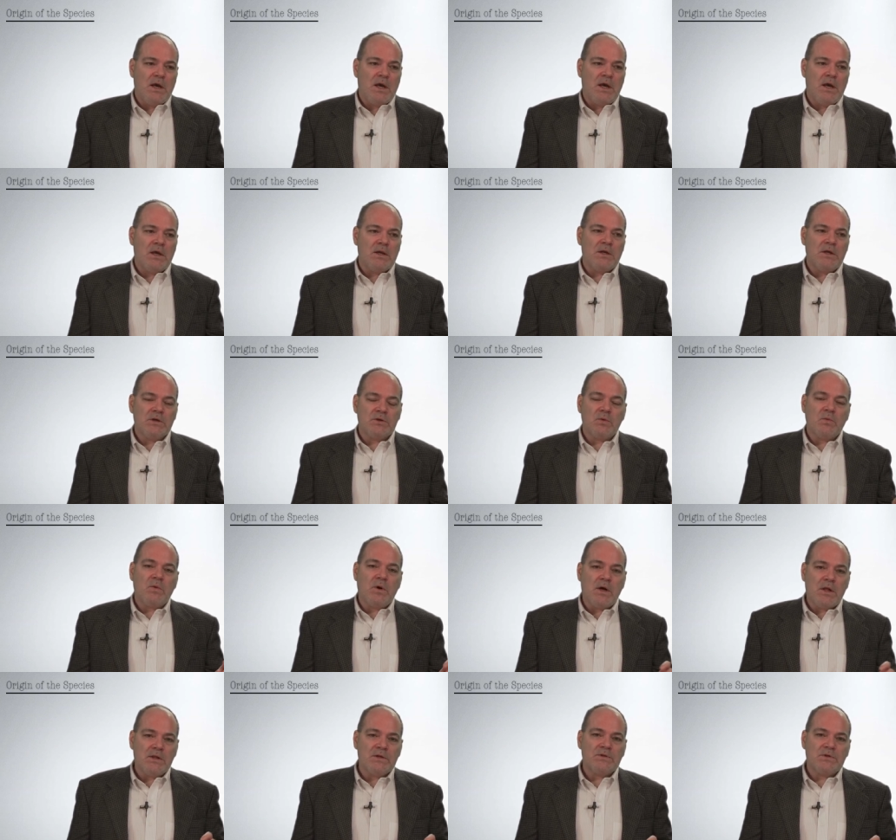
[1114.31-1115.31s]
And it's
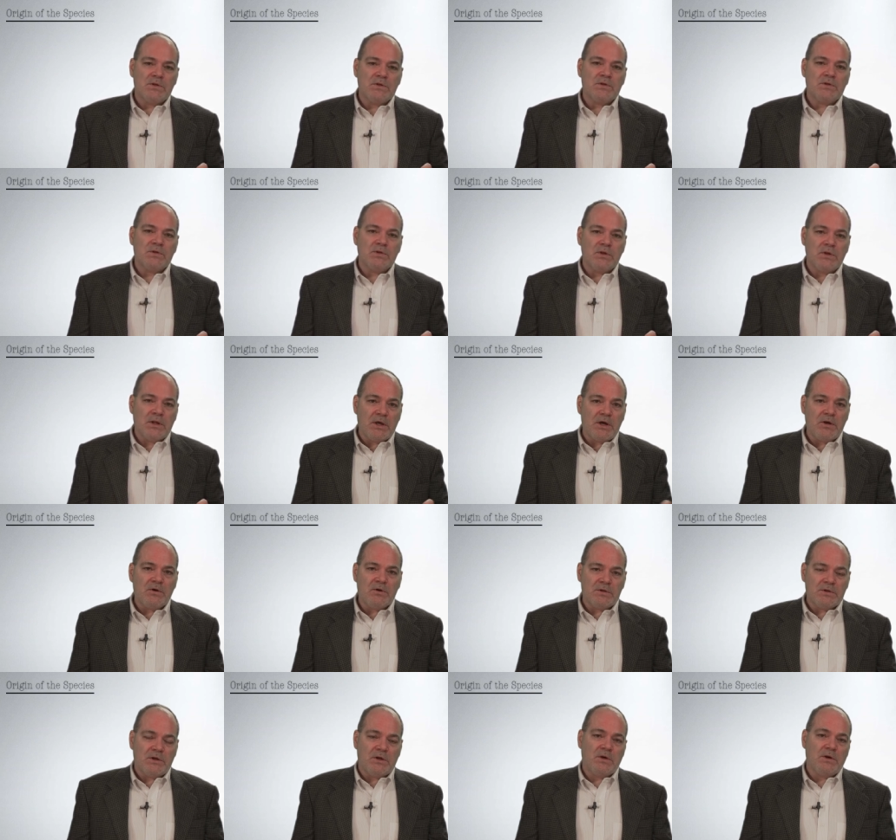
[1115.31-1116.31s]
Wallace's
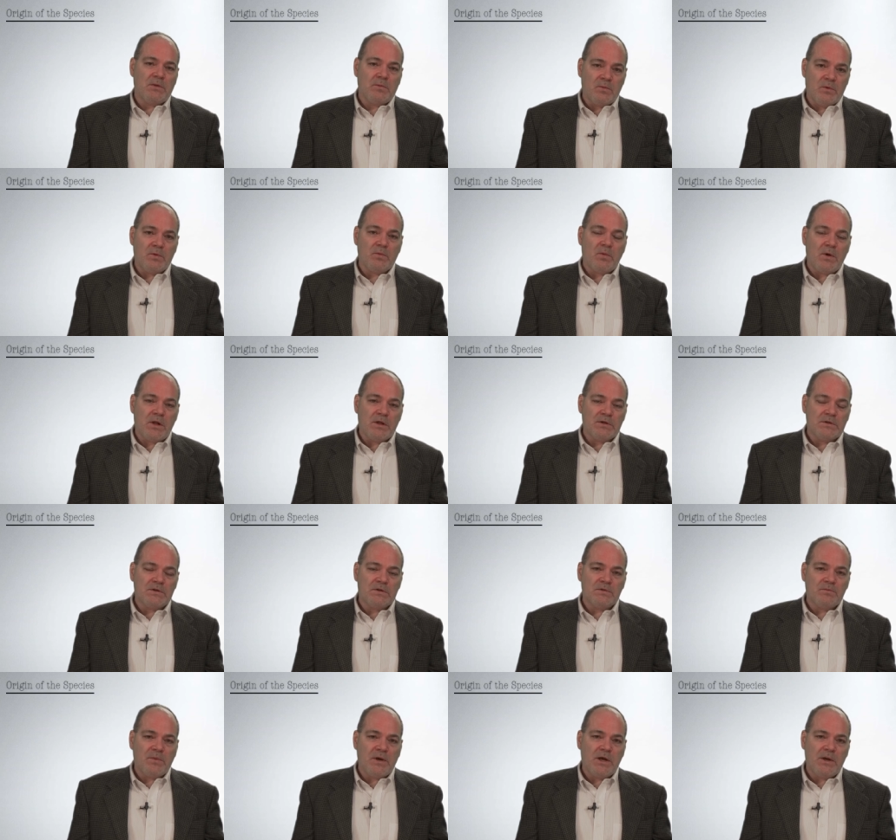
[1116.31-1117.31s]
letter to him with
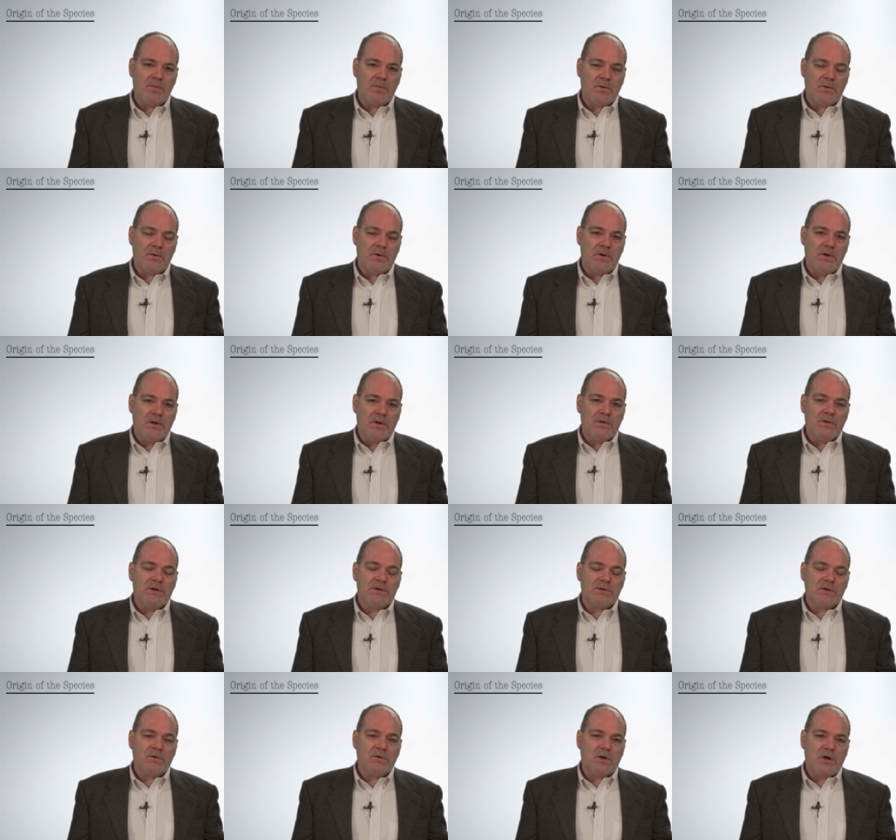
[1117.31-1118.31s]
Wallace's paper
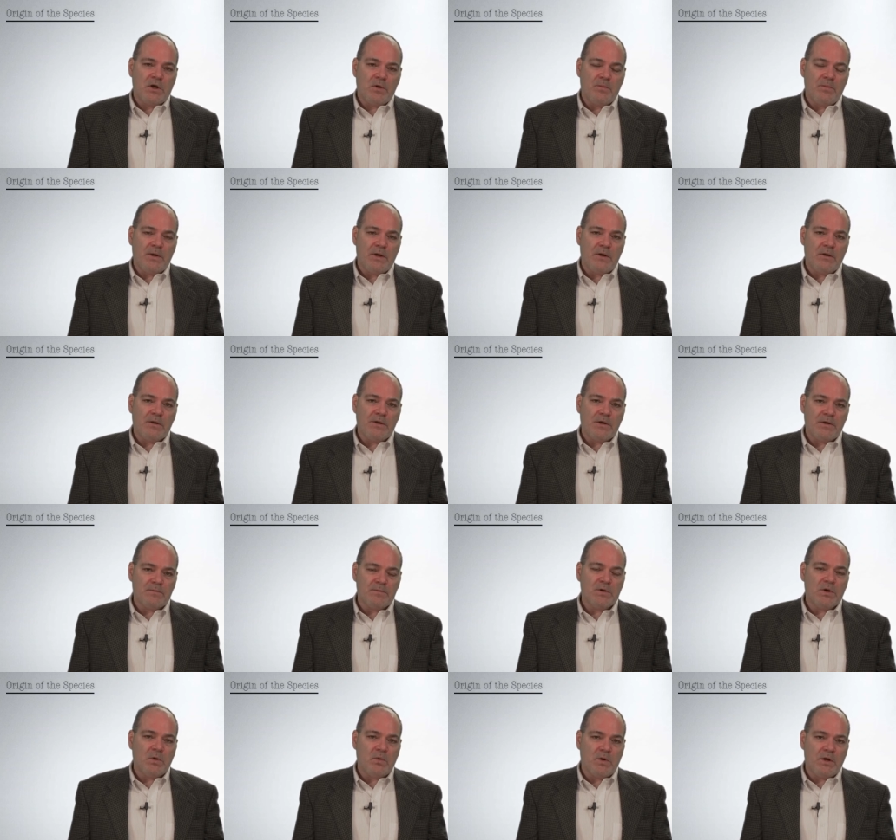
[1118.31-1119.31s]
that's going to compel him
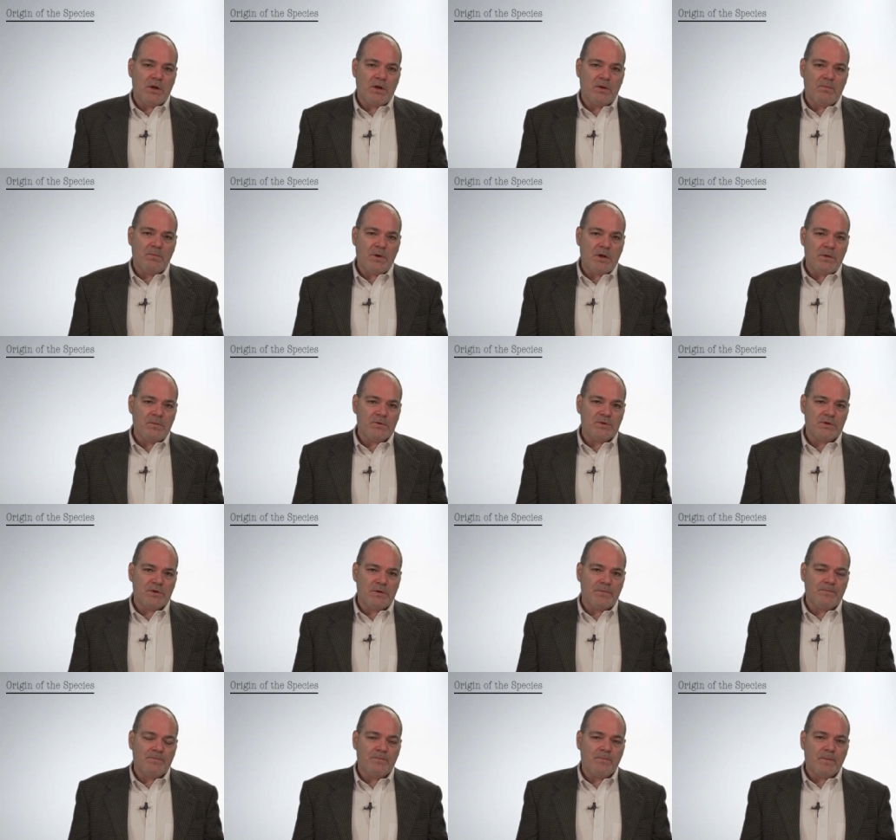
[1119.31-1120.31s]
to go ahead and publish
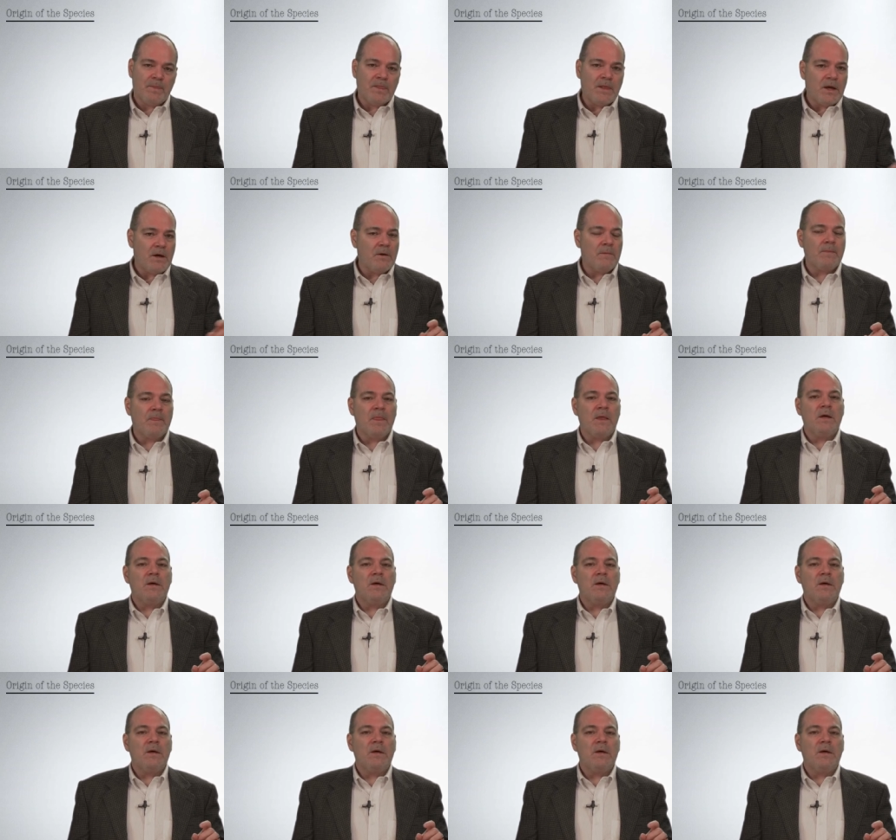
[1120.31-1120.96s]
it. Now,